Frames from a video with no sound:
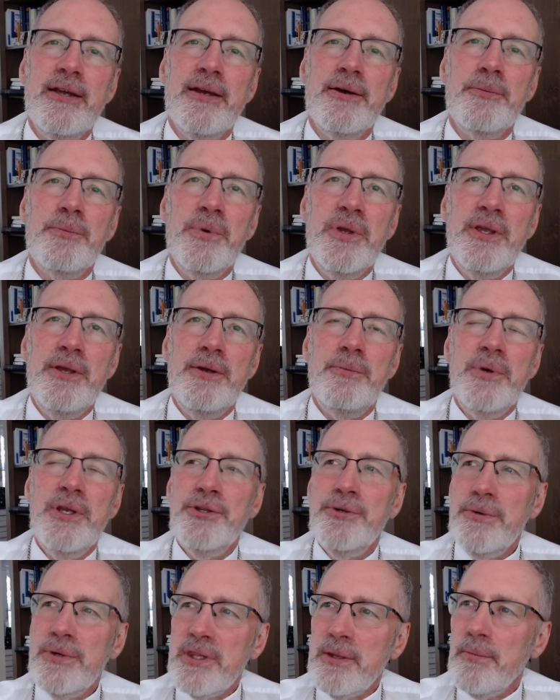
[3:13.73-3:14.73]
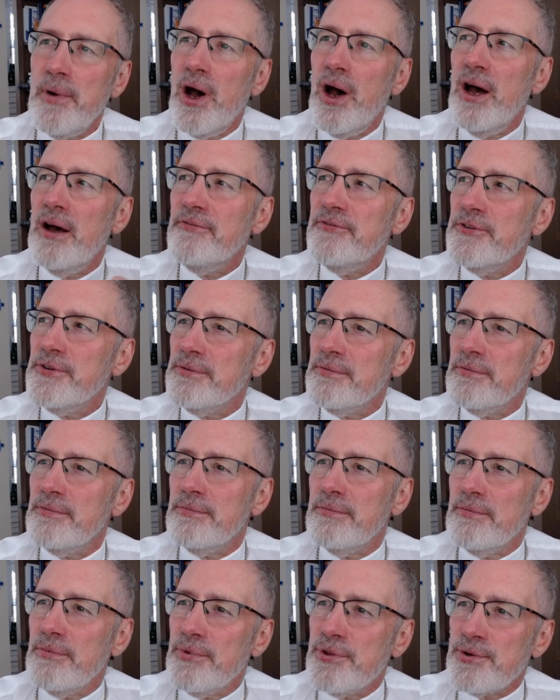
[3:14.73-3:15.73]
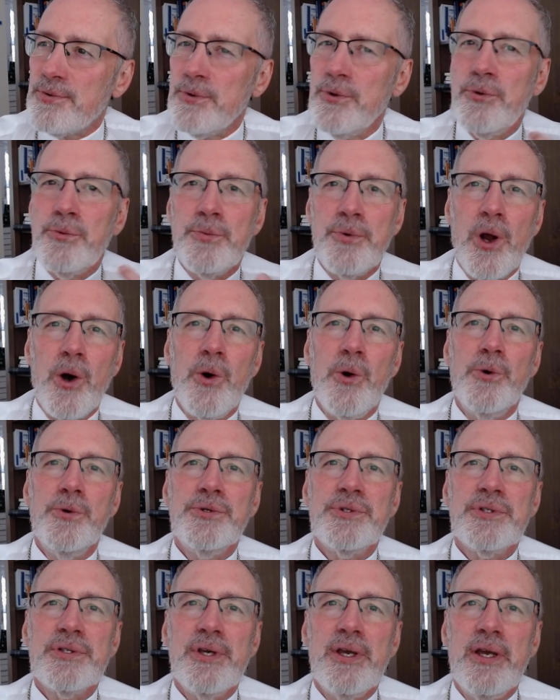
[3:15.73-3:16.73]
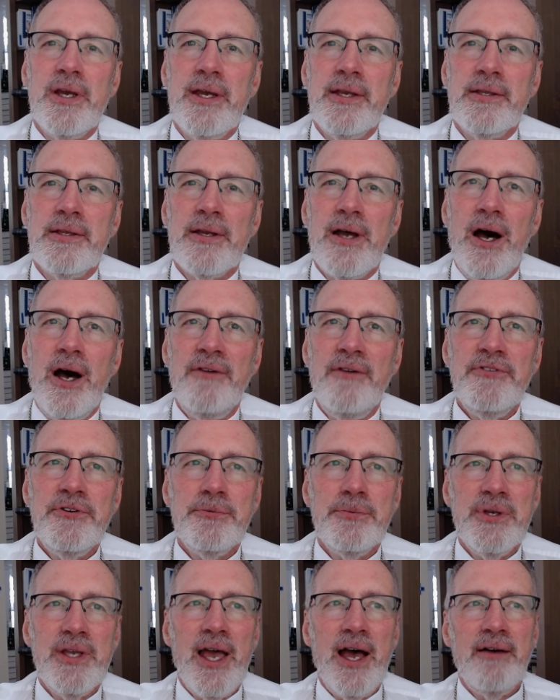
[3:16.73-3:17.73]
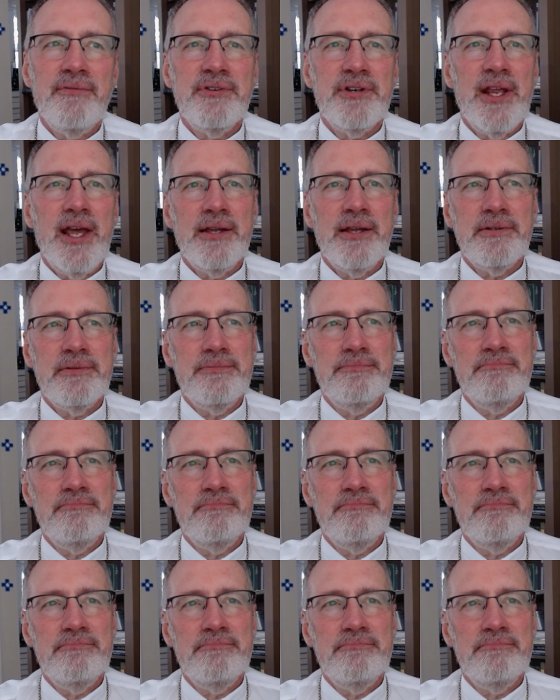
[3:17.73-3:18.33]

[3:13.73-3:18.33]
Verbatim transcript: We we do them often through rote, and often we haven't had